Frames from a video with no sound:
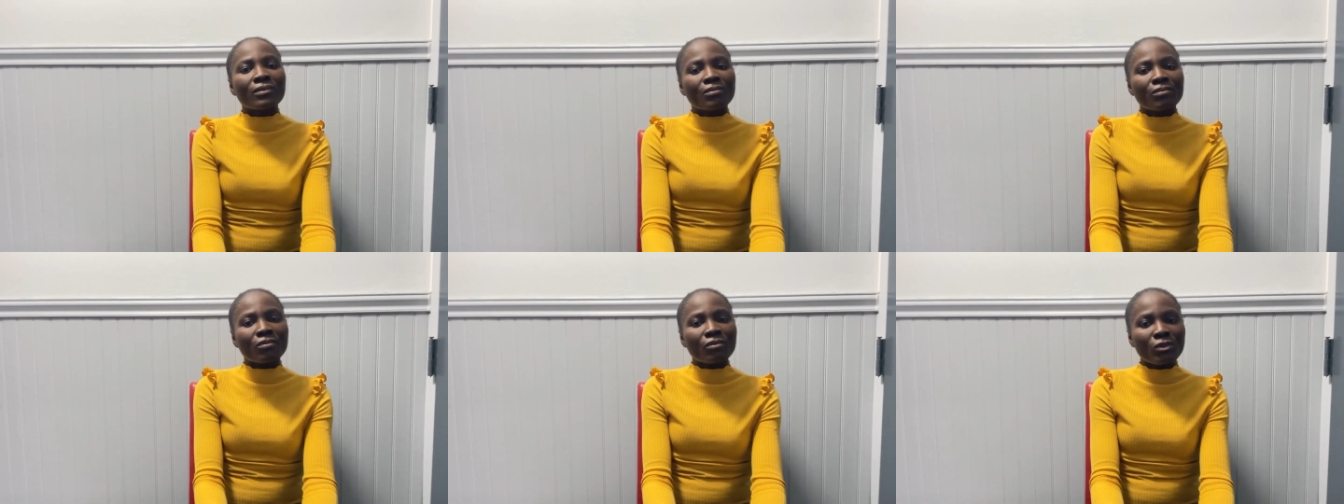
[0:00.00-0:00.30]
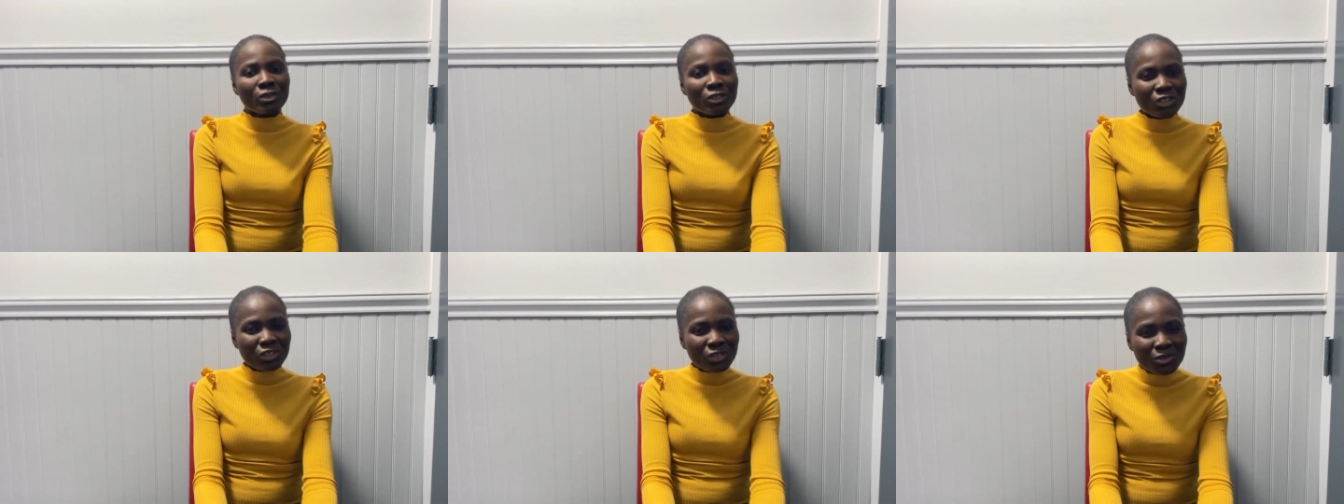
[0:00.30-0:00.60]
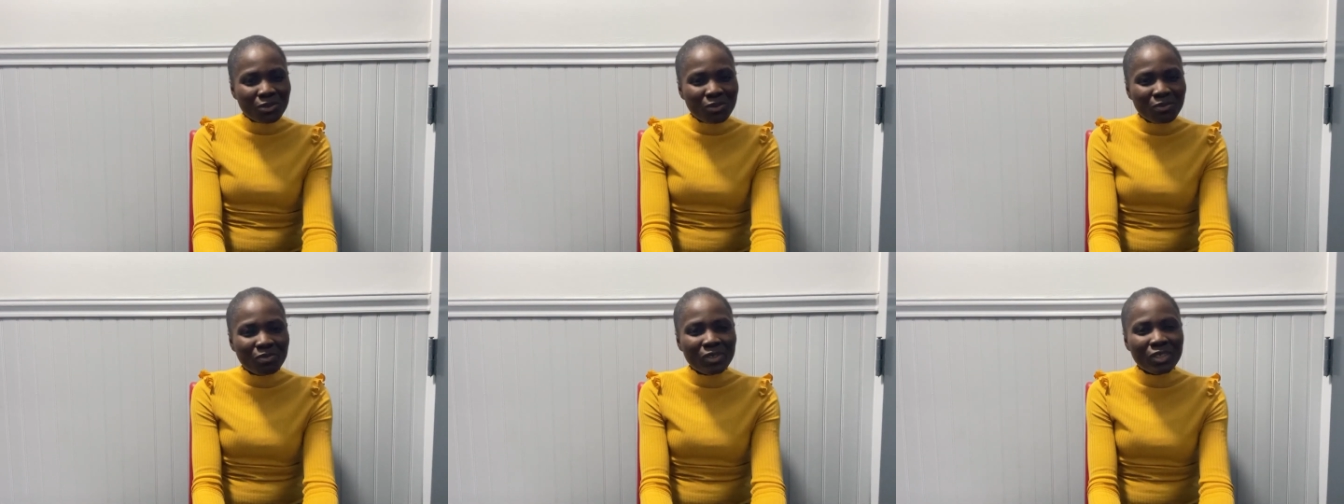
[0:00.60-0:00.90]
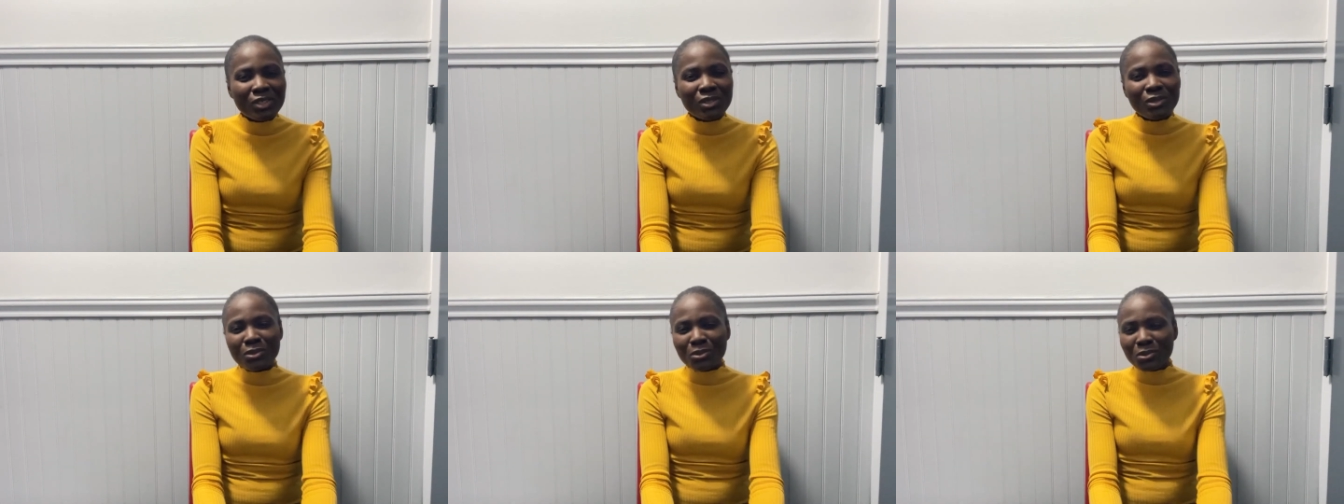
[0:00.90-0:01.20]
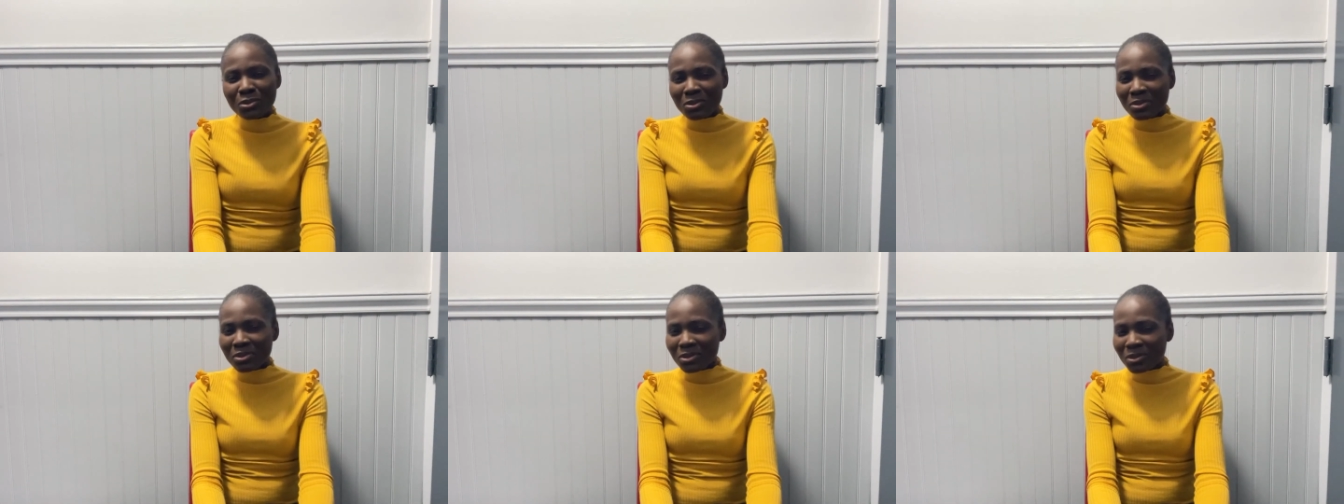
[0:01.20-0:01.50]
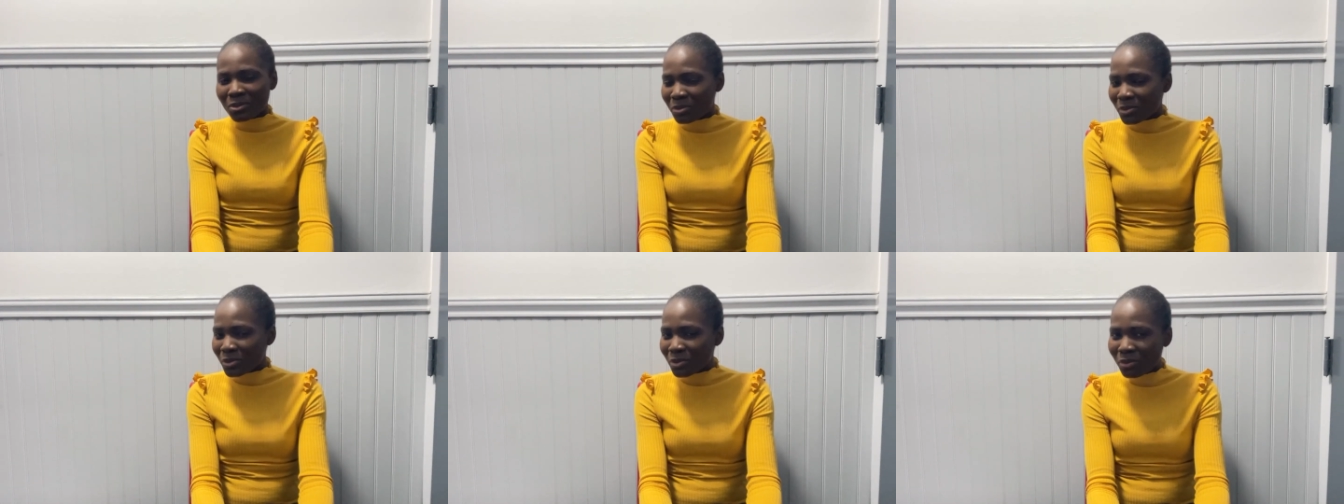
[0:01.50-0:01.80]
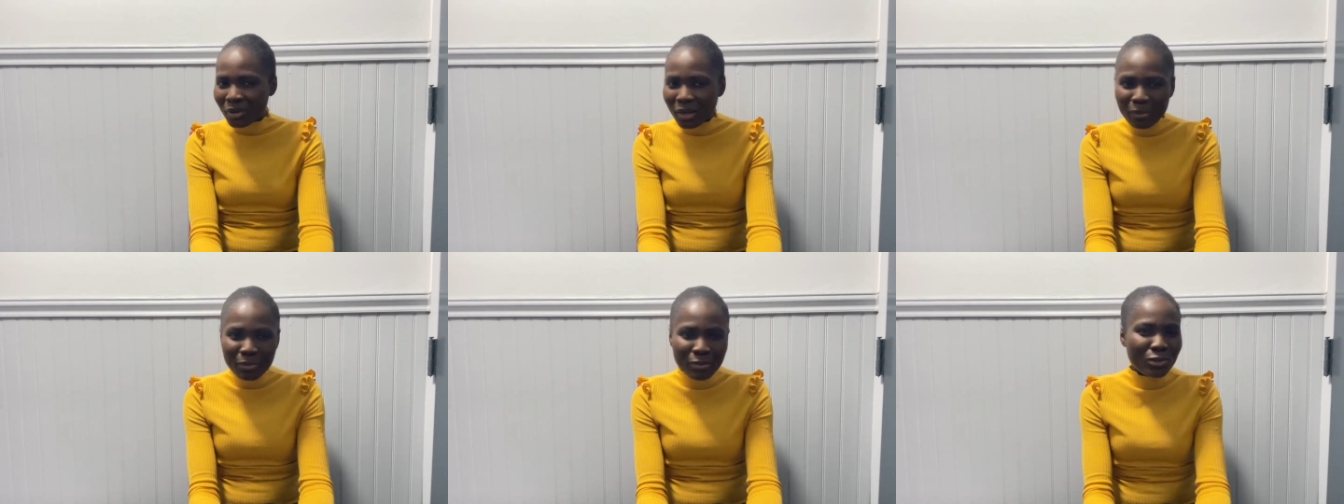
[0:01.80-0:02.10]
watching your videos,
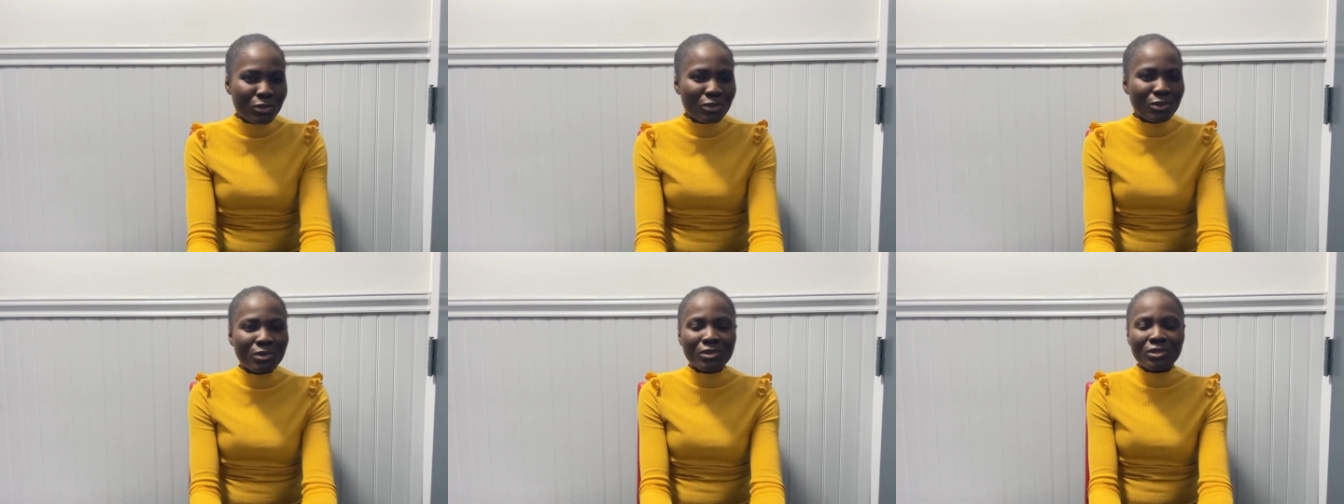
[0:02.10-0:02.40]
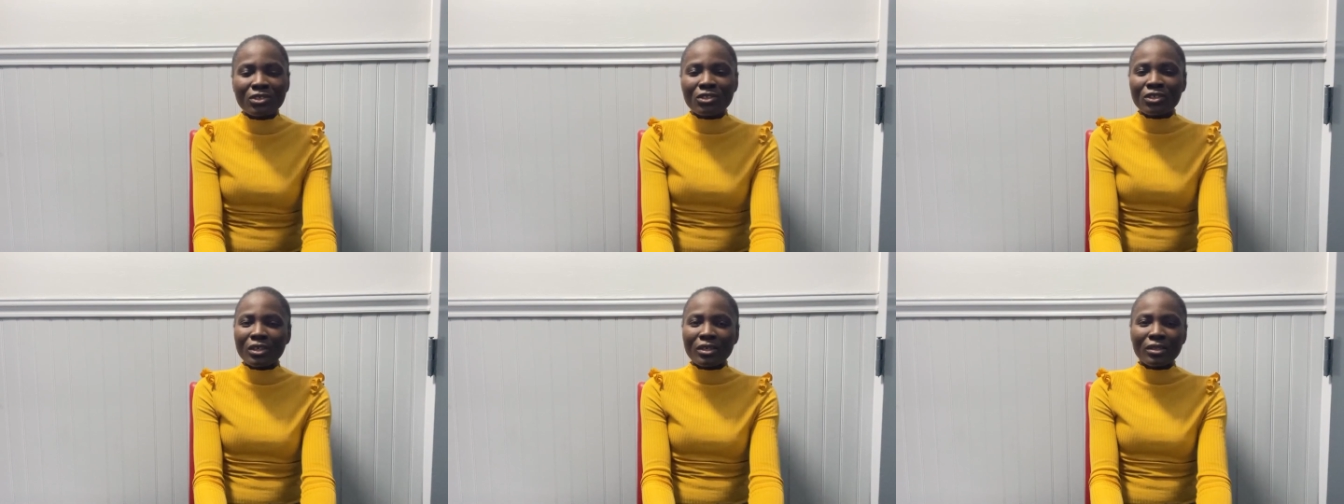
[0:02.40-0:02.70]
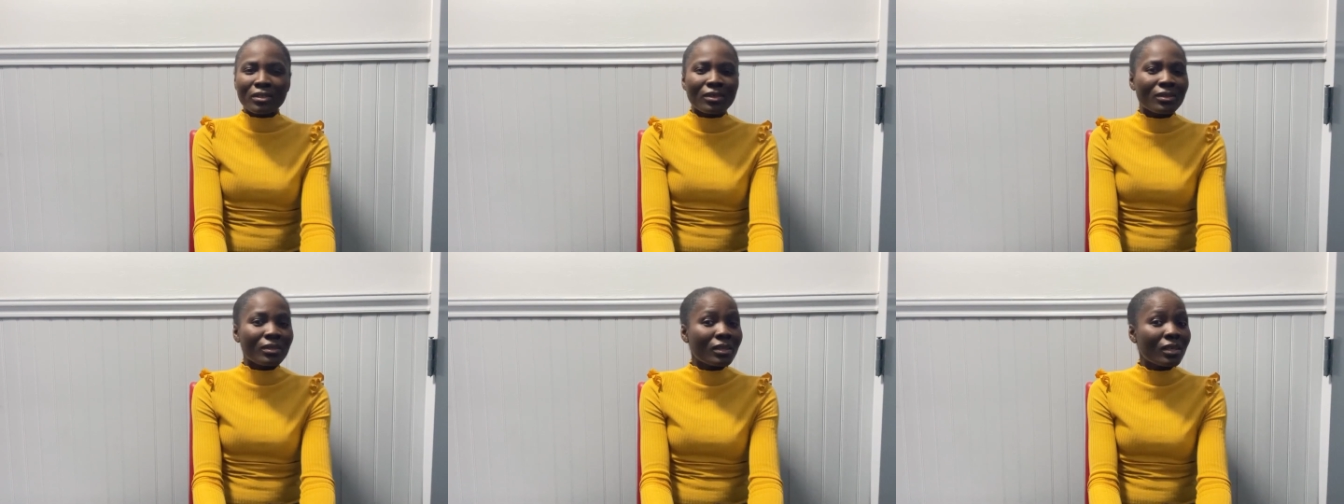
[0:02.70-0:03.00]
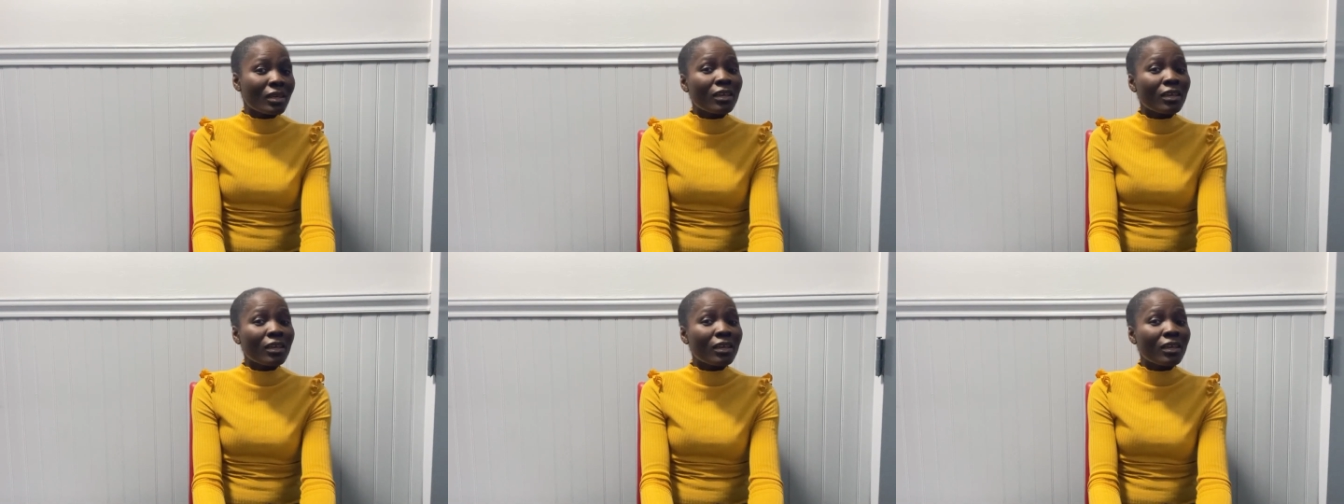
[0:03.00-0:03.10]
subscribing to your channel.